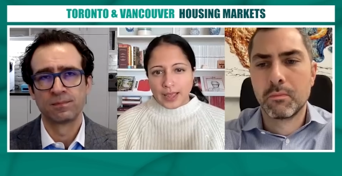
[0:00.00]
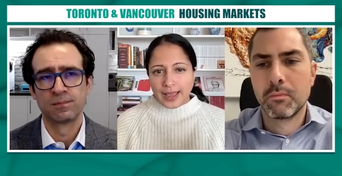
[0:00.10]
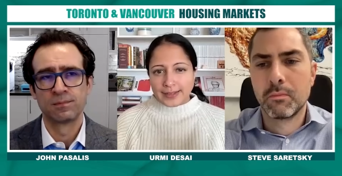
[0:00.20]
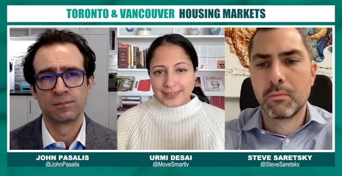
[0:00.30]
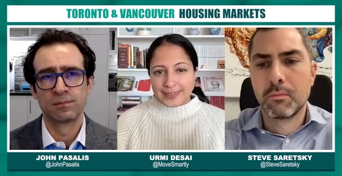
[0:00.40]

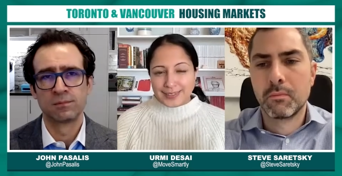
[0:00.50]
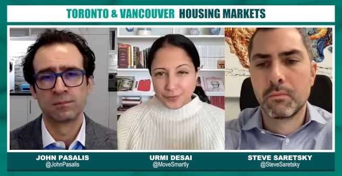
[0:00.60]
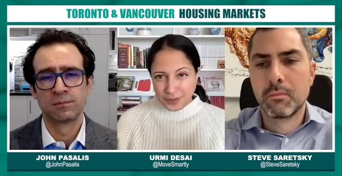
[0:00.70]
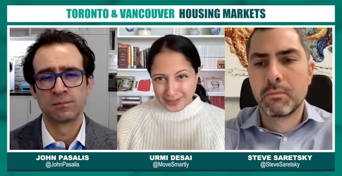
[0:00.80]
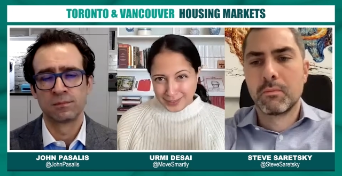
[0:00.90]
Speaker 1: And Steve,
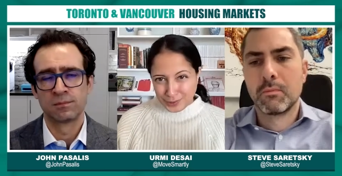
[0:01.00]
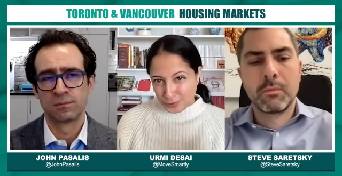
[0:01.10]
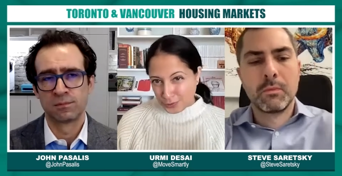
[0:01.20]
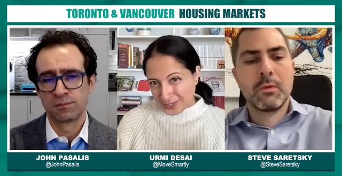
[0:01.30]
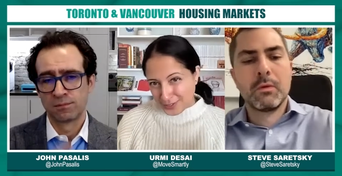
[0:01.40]
what is the
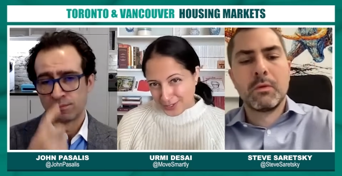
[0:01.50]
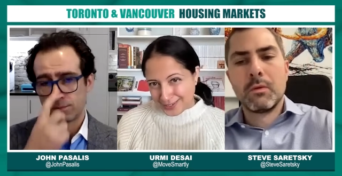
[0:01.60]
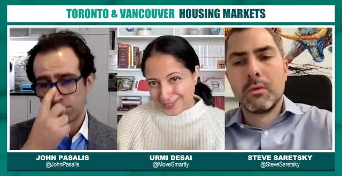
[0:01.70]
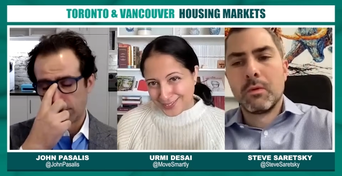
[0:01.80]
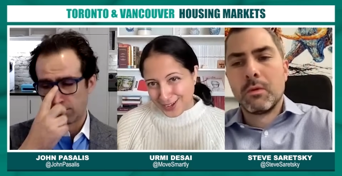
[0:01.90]

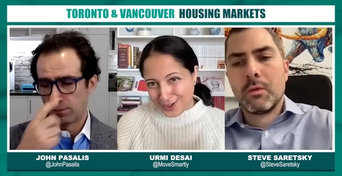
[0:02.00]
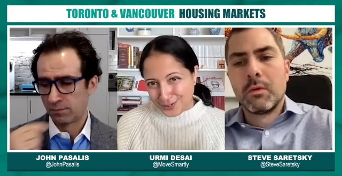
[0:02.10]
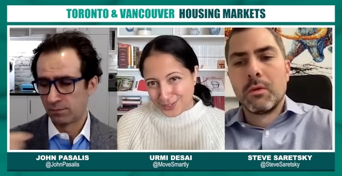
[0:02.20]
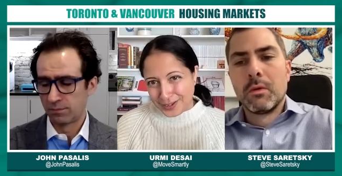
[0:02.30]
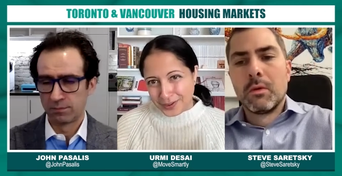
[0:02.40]
situation that you're
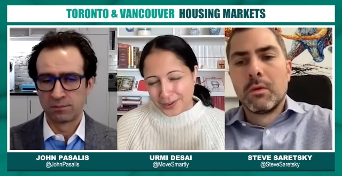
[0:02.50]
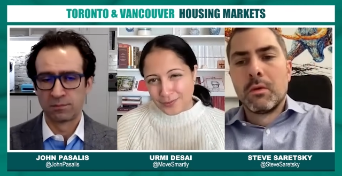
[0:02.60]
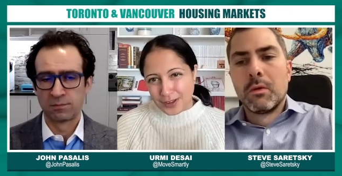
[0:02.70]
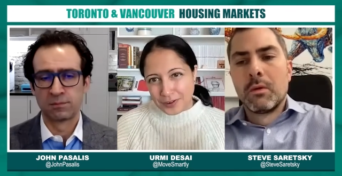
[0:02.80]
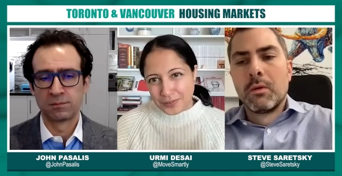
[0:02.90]
seeing in
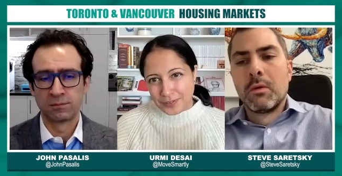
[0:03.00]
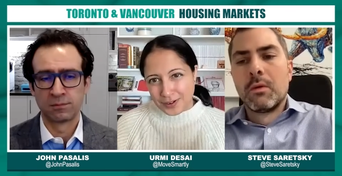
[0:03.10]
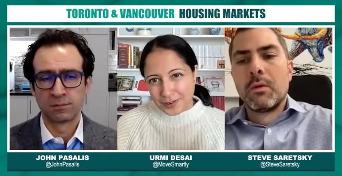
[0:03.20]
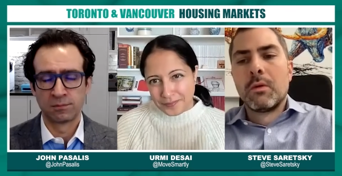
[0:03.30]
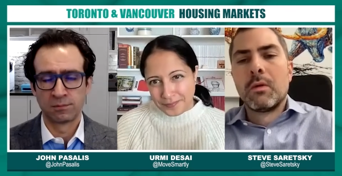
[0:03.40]

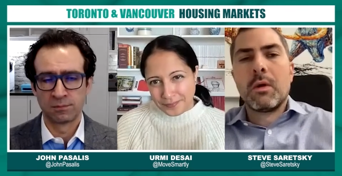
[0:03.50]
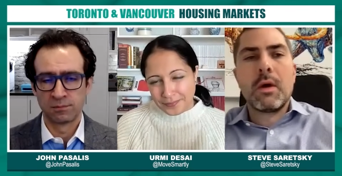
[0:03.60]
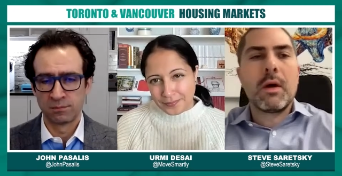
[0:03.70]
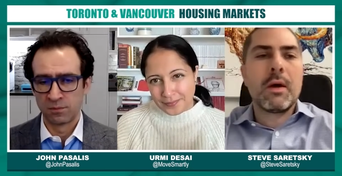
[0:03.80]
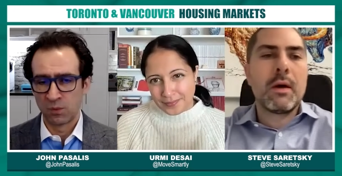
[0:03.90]
Vancouver?
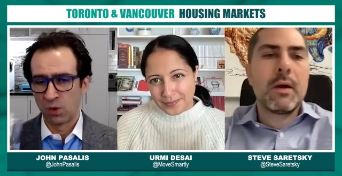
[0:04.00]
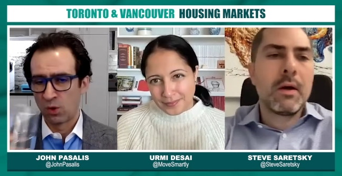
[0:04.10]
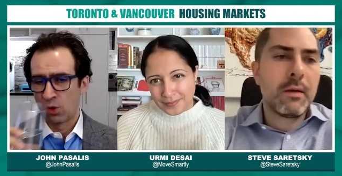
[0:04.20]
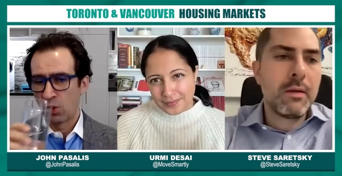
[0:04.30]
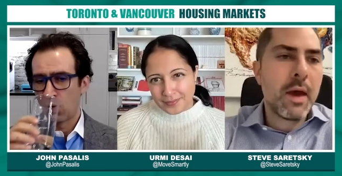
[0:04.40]

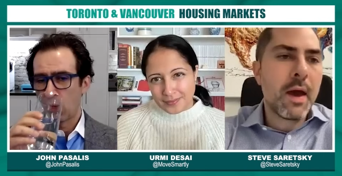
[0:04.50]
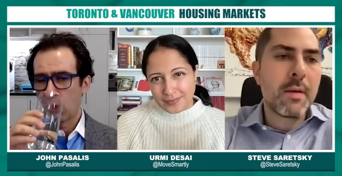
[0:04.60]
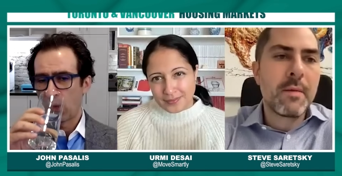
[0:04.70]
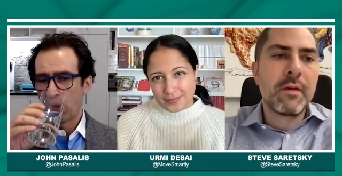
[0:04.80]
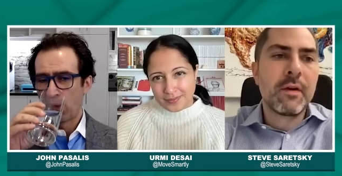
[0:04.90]
Speaker 2: Uh, yeah,
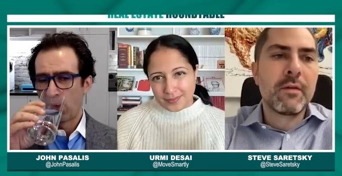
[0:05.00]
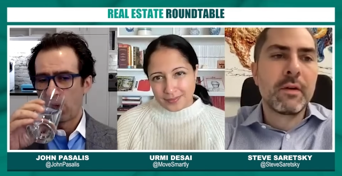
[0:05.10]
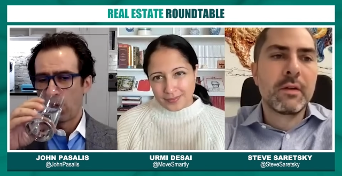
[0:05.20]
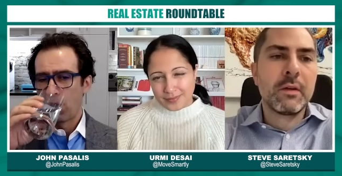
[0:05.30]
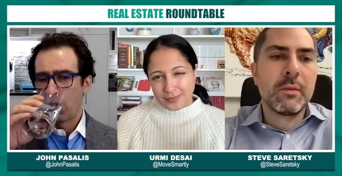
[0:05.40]
I mean, very,
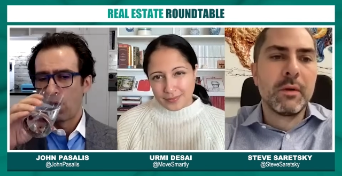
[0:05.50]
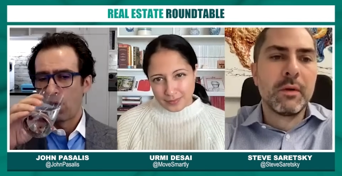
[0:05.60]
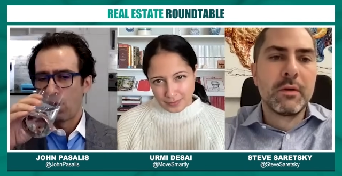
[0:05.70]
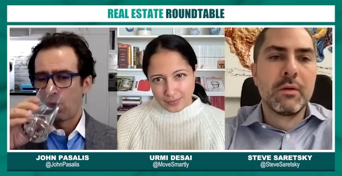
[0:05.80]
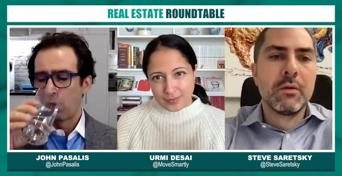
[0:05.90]
very similar
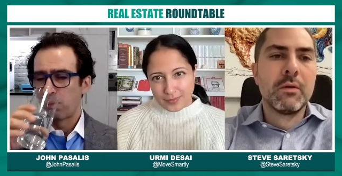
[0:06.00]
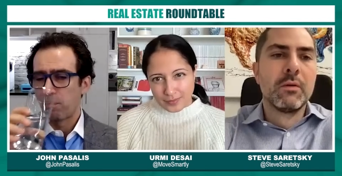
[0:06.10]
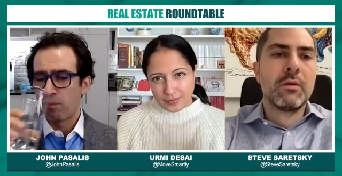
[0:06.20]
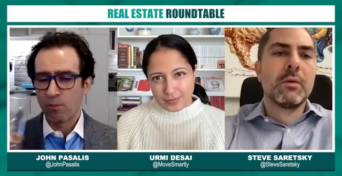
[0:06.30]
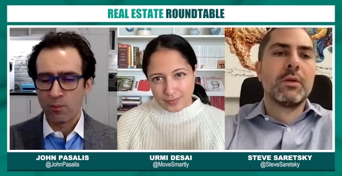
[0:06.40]

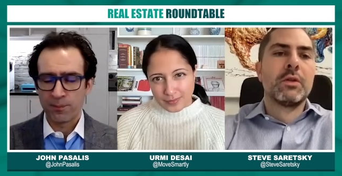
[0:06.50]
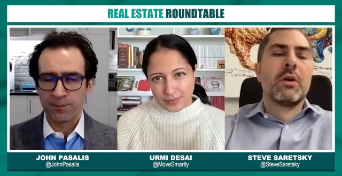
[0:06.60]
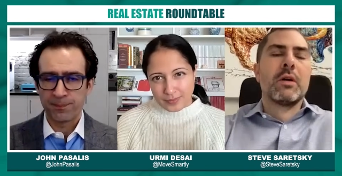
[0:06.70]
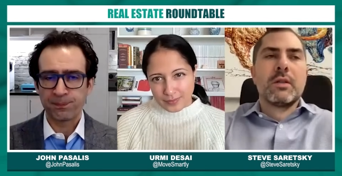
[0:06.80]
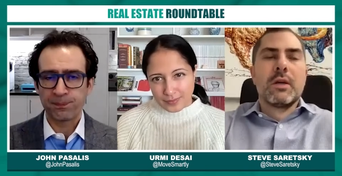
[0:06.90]
to to what
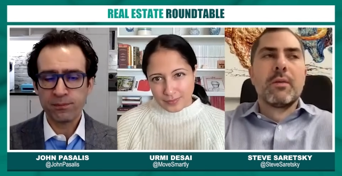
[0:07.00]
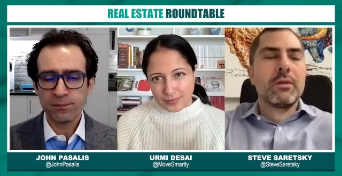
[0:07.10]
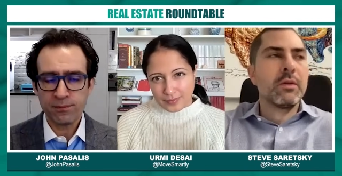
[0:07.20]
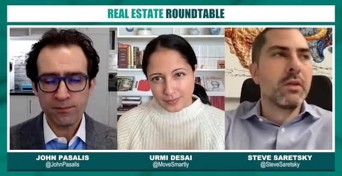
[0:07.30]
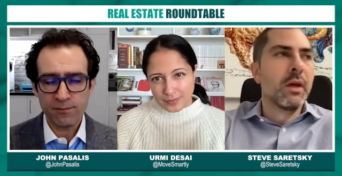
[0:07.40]
John said, which is